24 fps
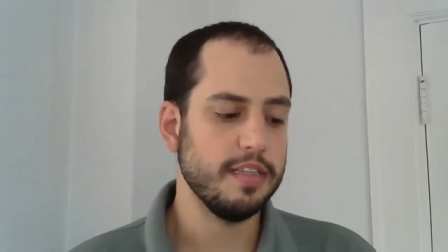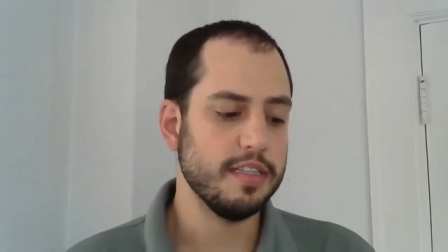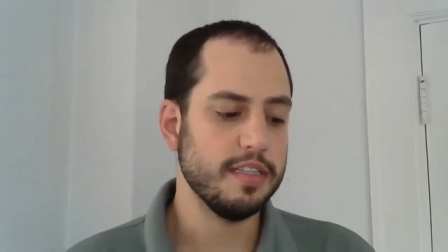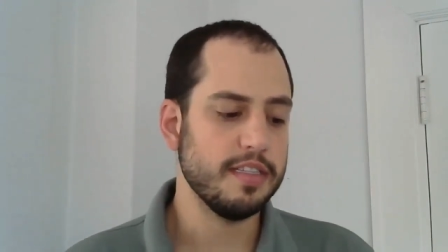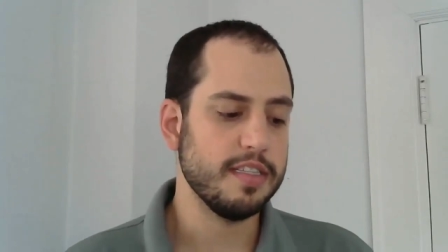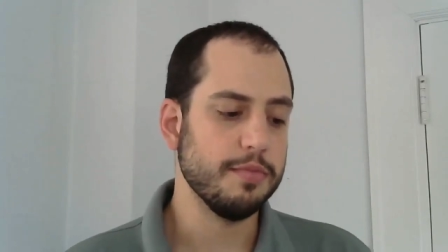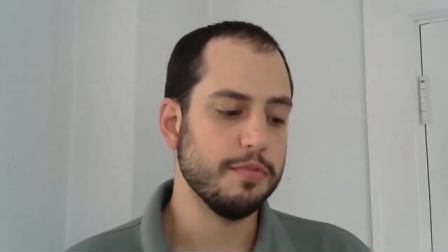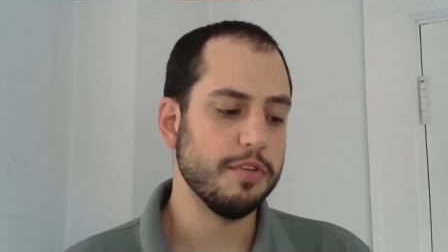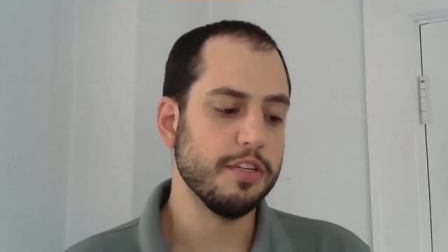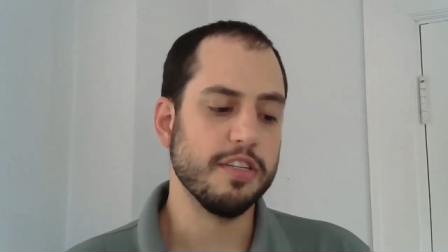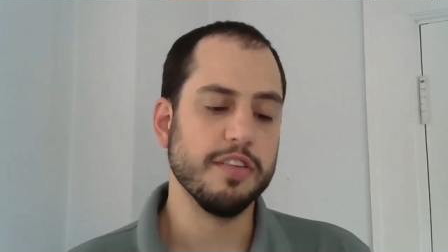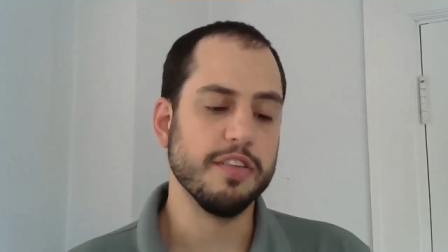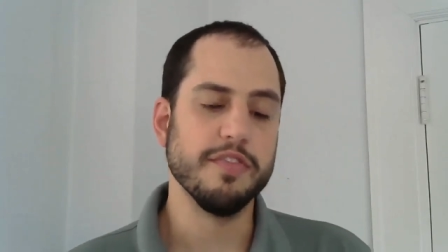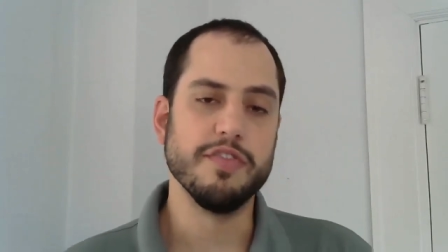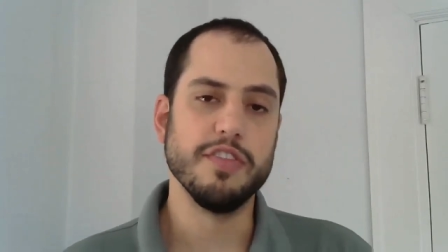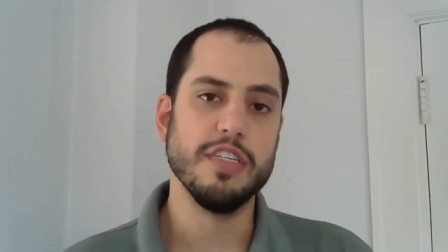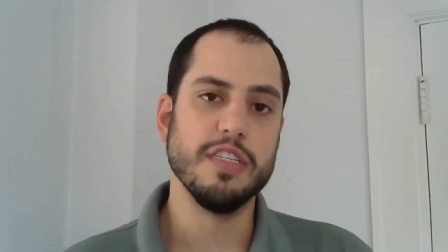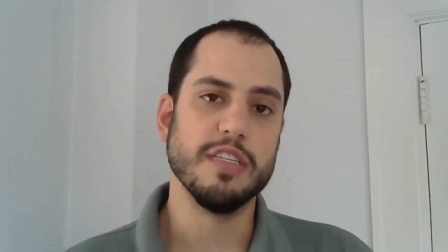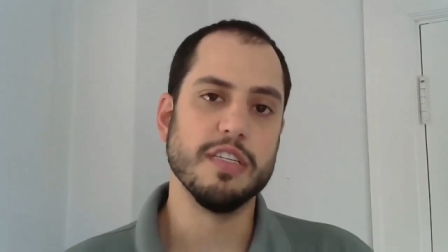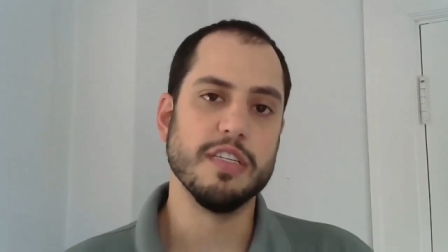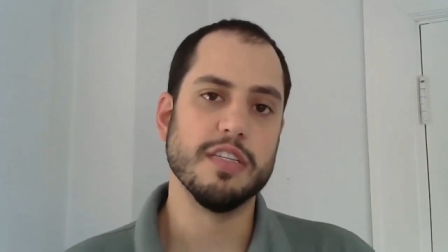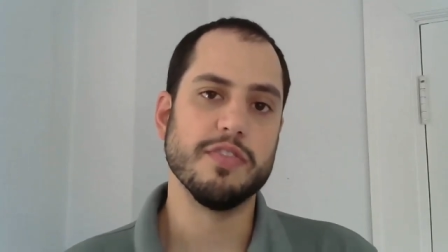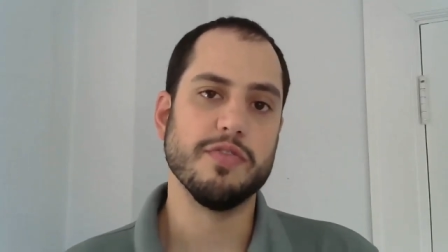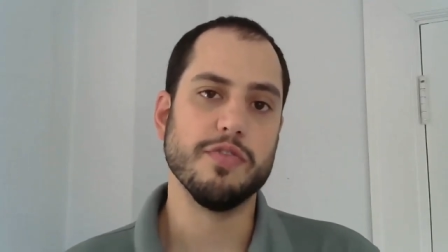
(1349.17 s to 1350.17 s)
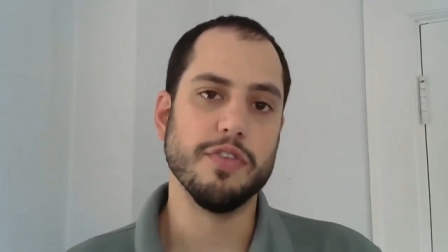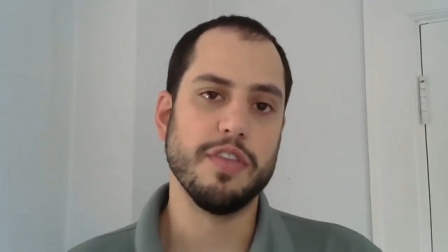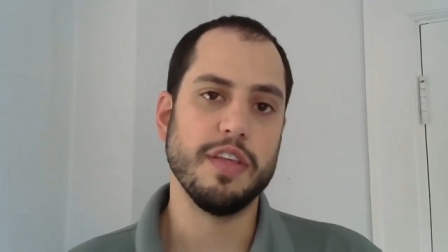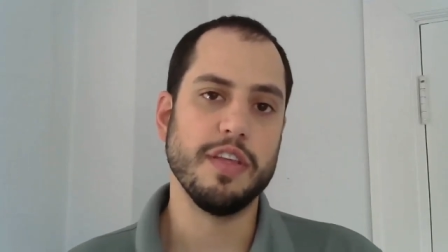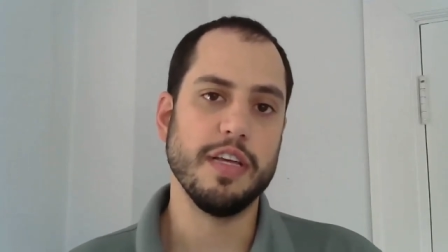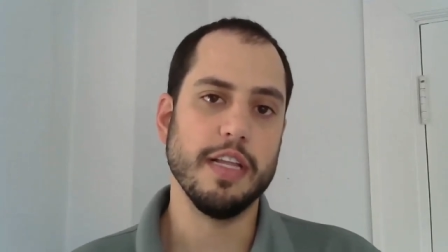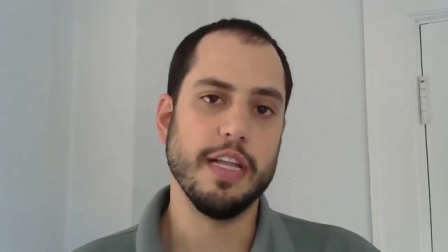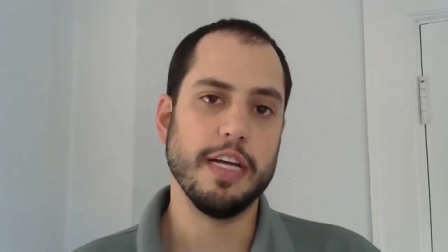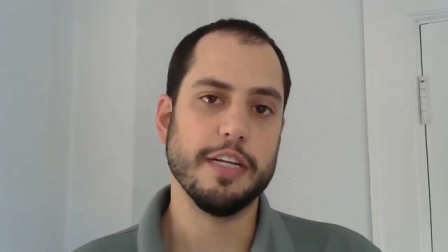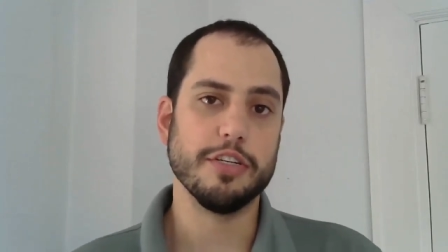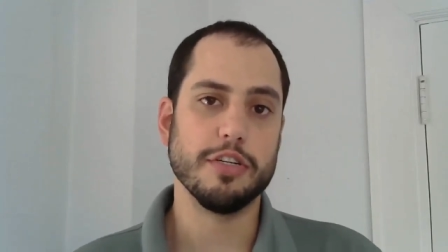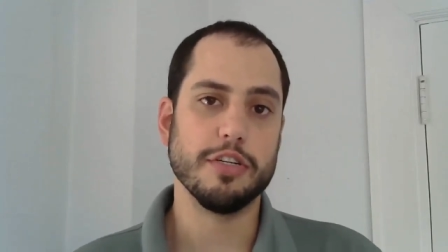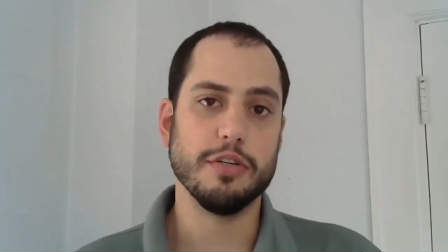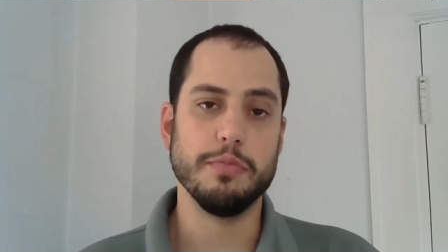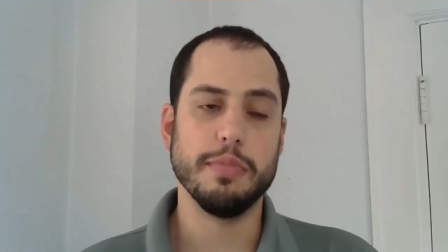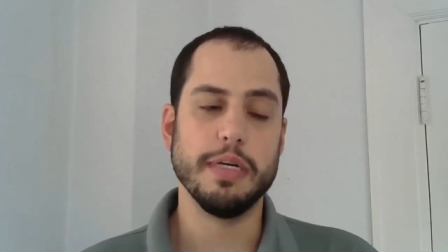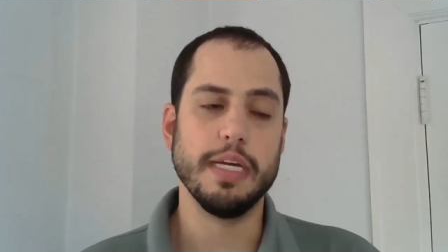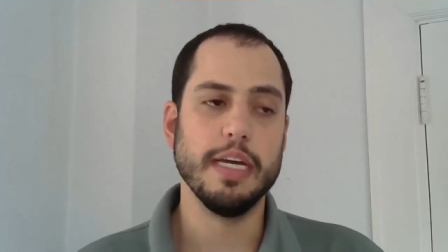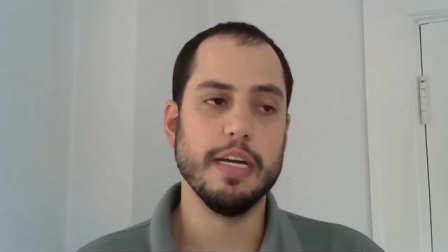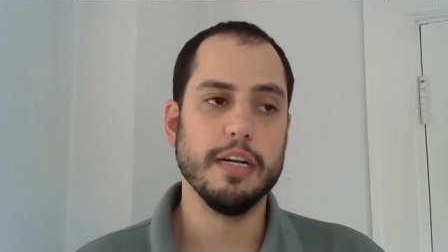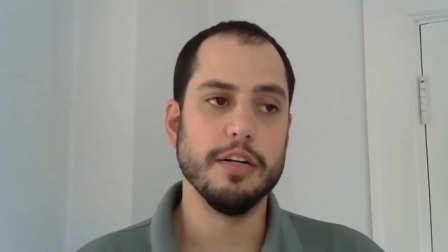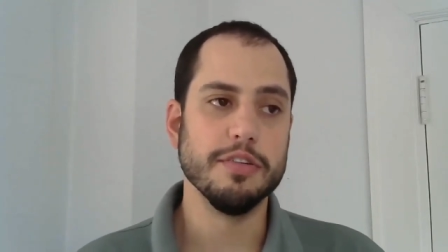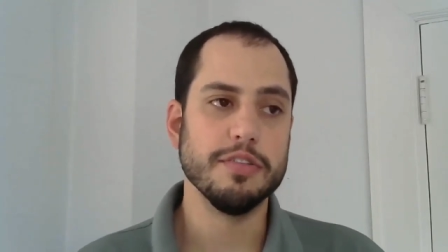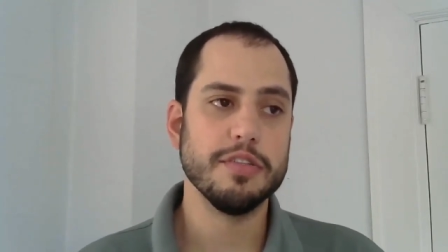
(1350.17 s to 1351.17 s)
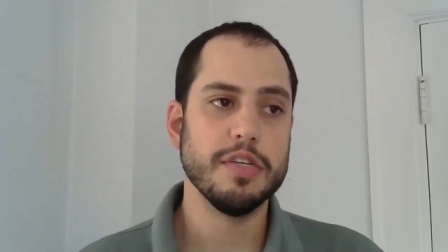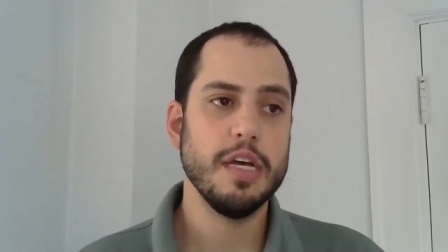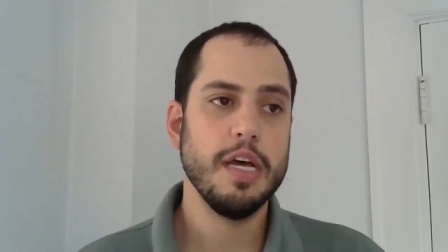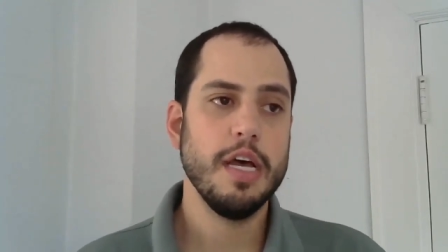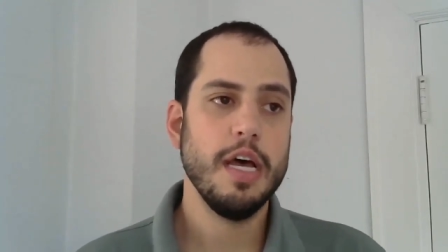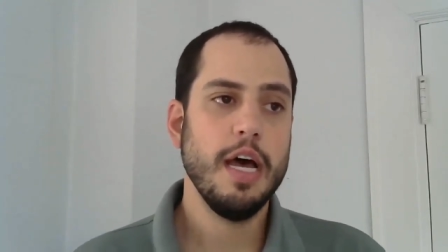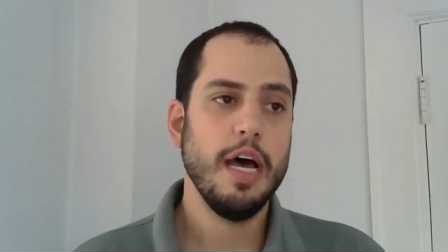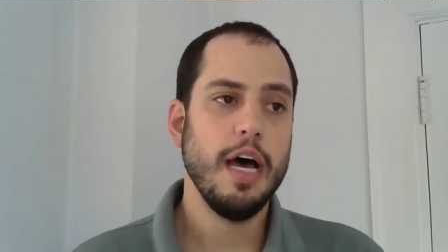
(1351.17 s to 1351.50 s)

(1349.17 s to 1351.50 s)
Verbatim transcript: the subject of Jesus for theological beginners.